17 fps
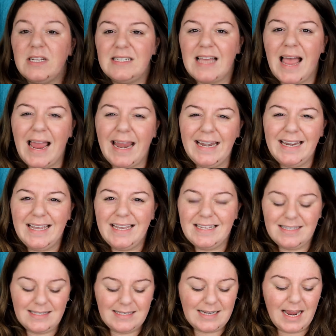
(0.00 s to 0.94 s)

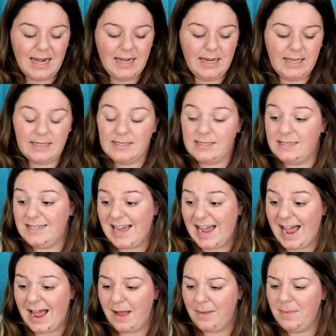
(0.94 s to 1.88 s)
tiniest
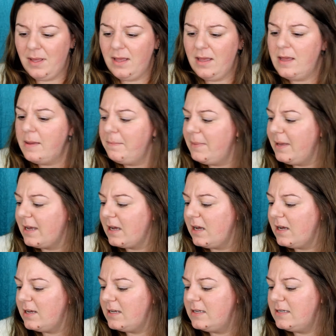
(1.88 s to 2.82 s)
dab
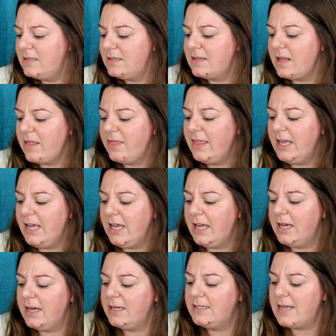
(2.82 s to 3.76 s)
because
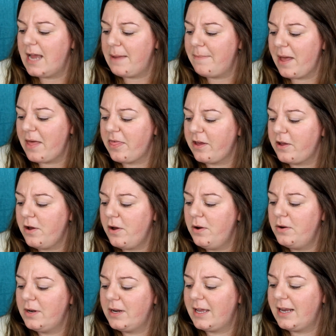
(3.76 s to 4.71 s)
the
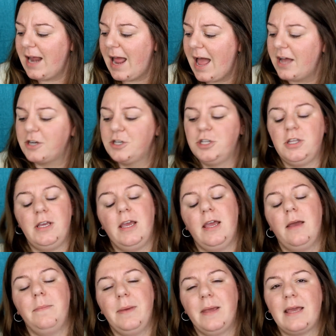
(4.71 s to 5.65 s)
dimethicone can
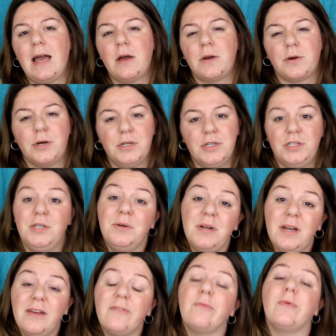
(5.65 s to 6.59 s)
actually be
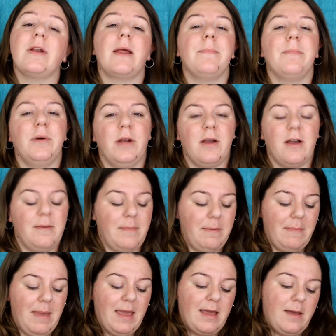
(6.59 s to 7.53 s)
counterintuitive when I'm putting on
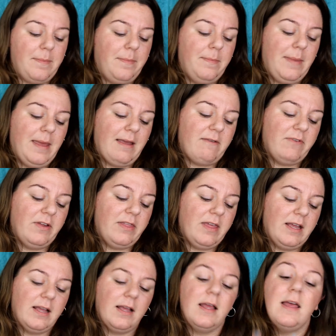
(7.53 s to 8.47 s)
my makeup and make
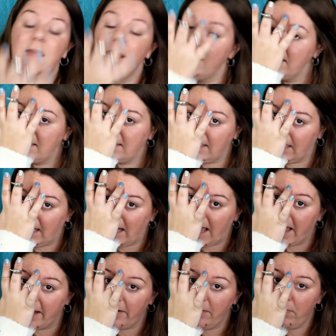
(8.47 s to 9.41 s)
everything
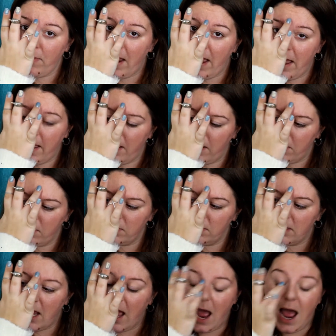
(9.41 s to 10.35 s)
slide
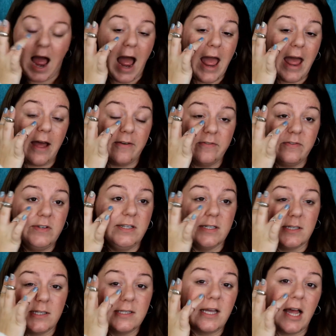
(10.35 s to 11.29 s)
around. I have
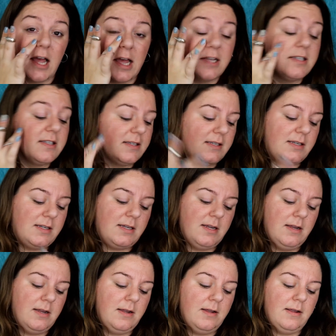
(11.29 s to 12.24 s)

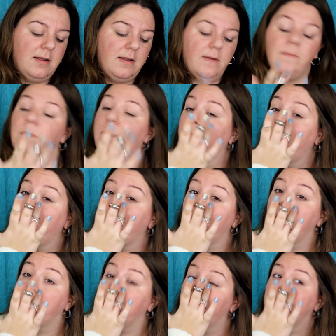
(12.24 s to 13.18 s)
discussed
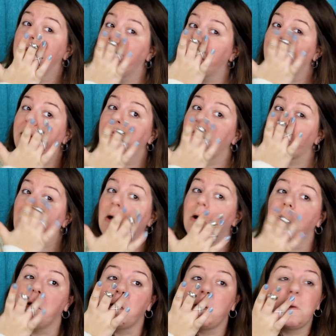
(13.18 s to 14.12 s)
the
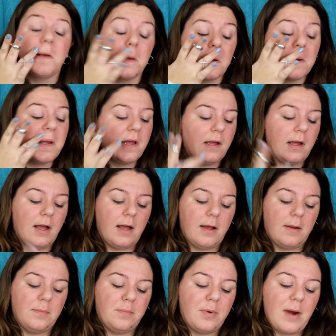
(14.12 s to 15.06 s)
dimethicone
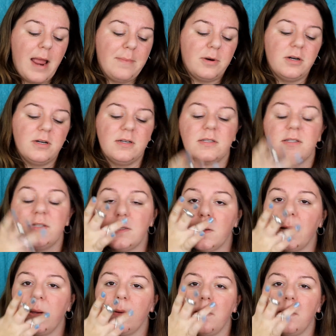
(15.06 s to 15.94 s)
primers